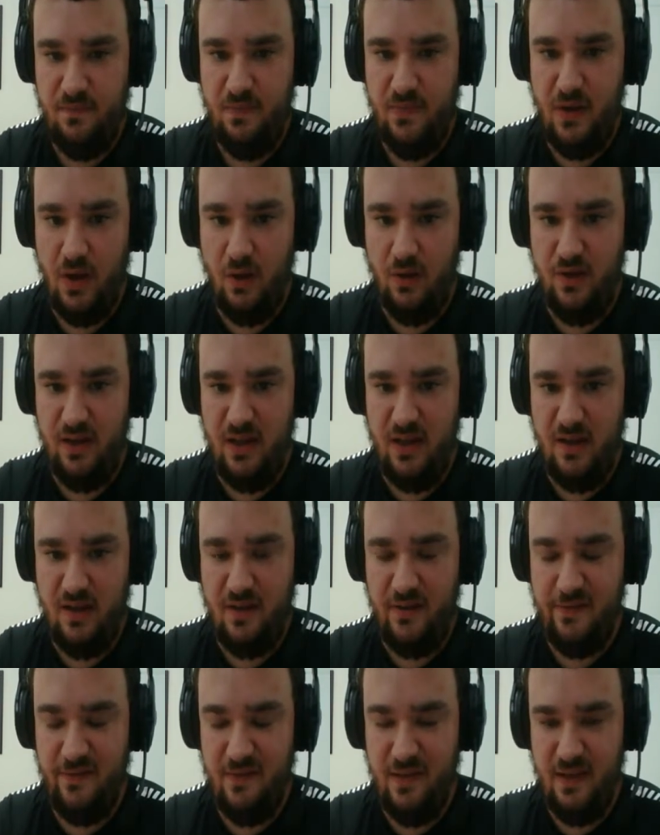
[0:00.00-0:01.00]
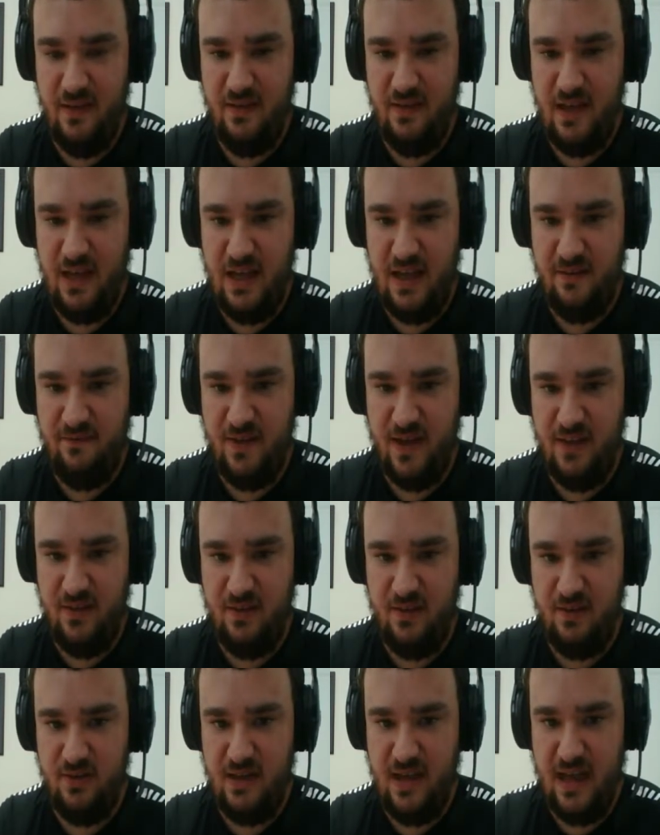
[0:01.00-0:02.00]
holding off his
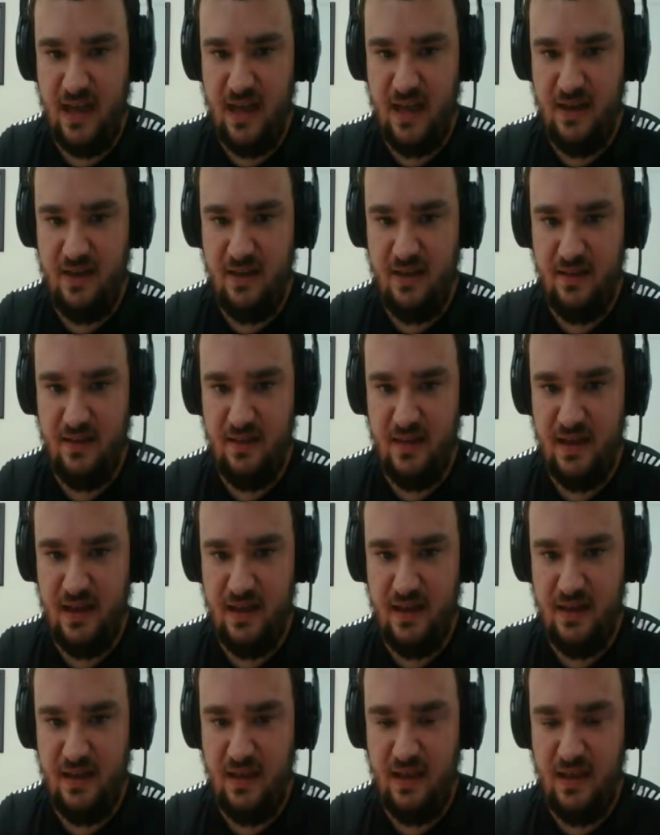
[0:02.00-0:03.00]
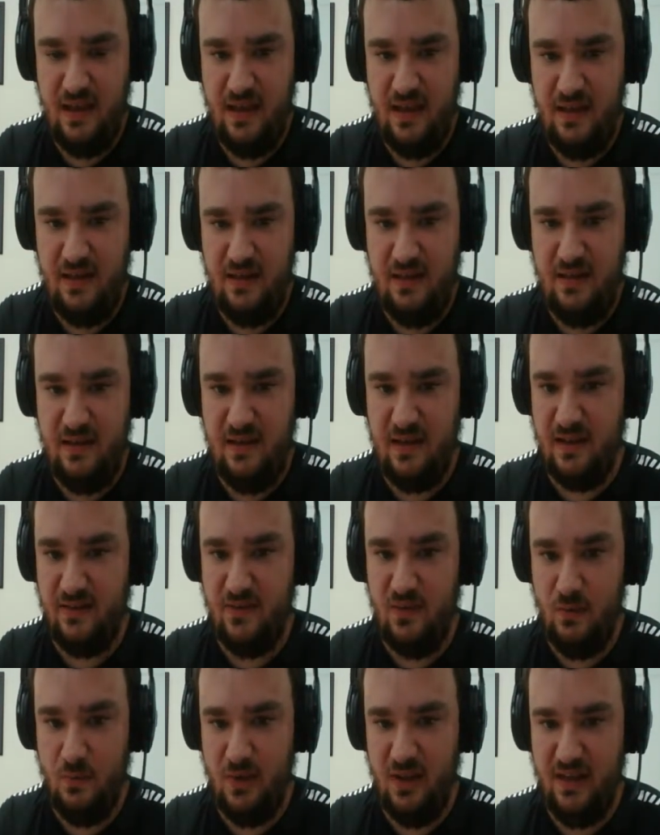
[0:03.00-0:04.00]
father's hand that he
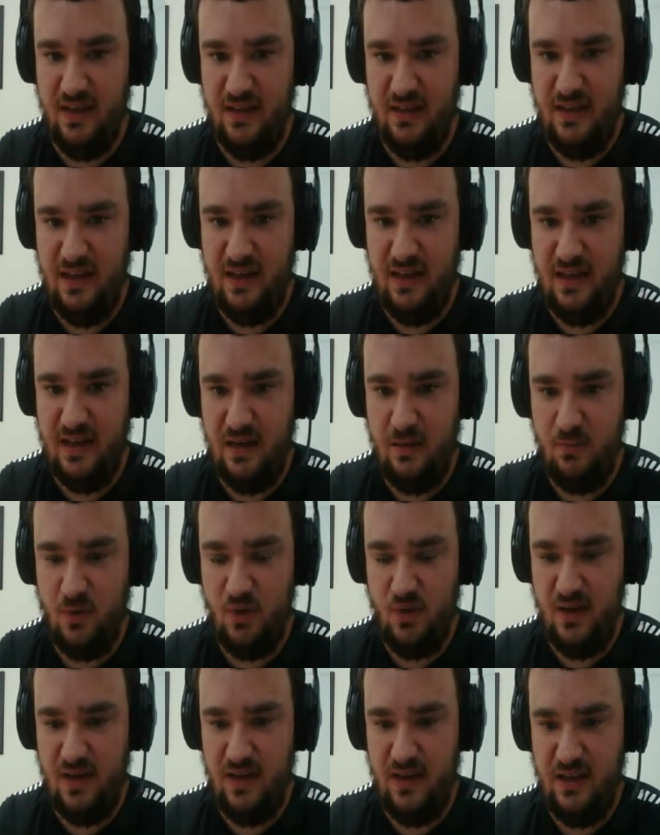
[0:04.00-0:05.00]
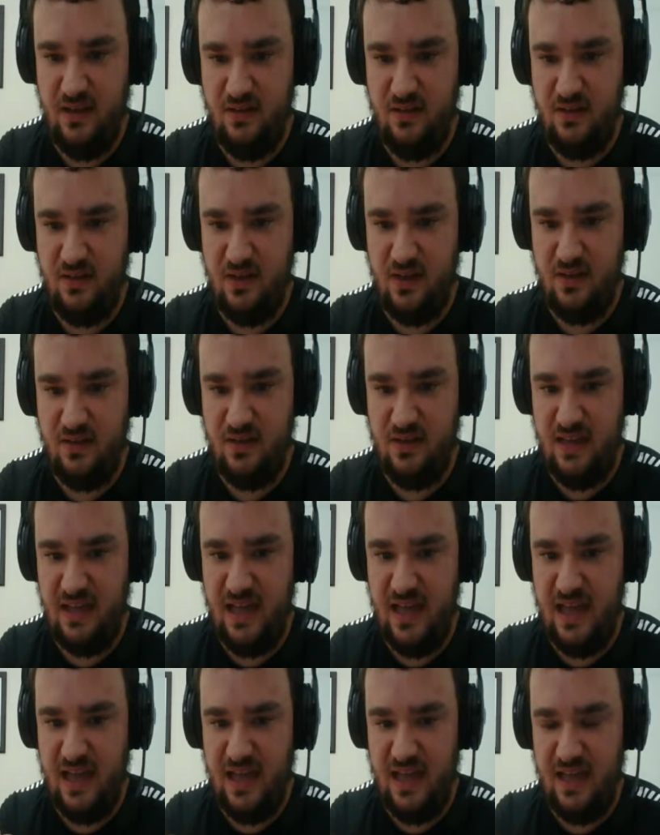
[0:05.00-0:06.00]
doesn't really need anymore, and he's just
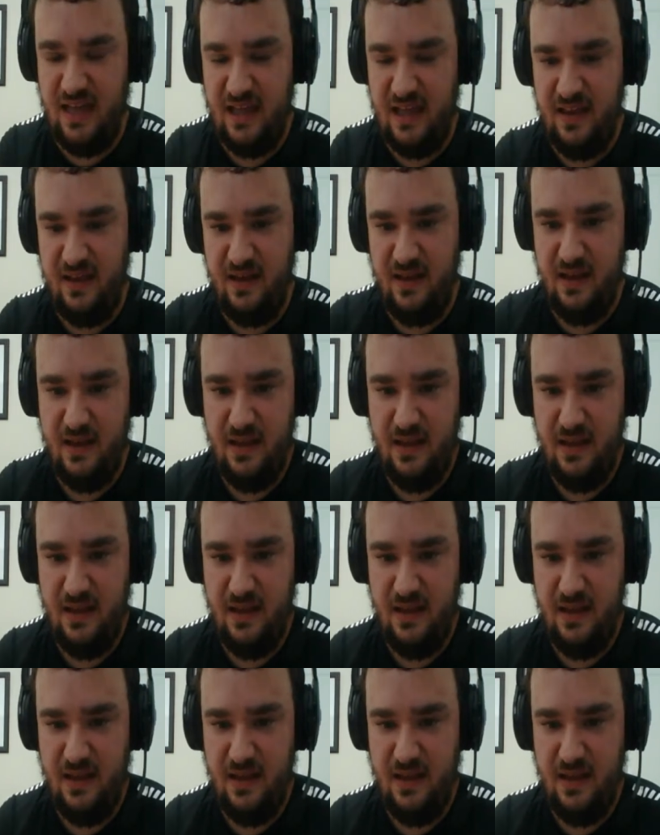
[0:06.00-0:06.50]
decaying it.